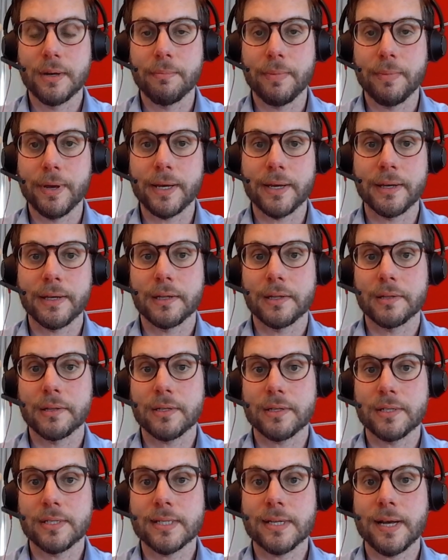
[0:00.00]
making it
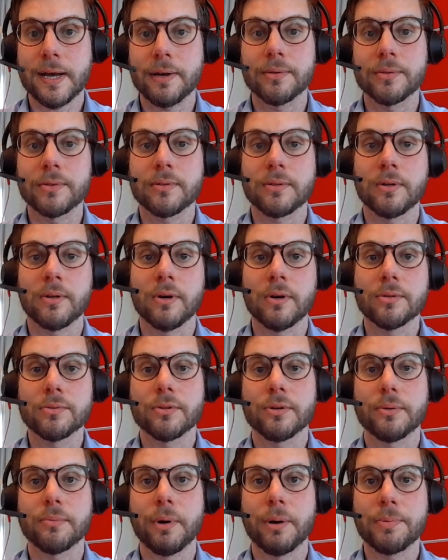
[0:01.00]
a sound
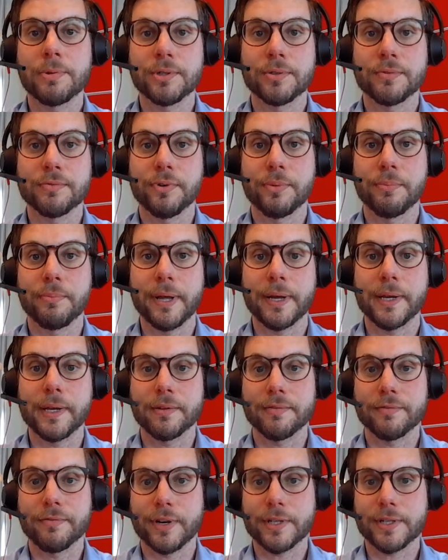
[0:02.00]
long-term option for many
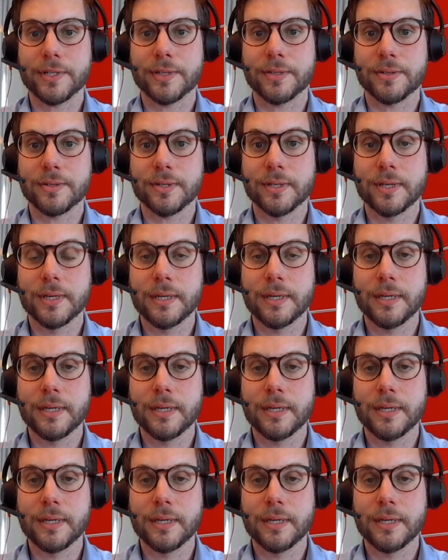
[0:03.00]
investors.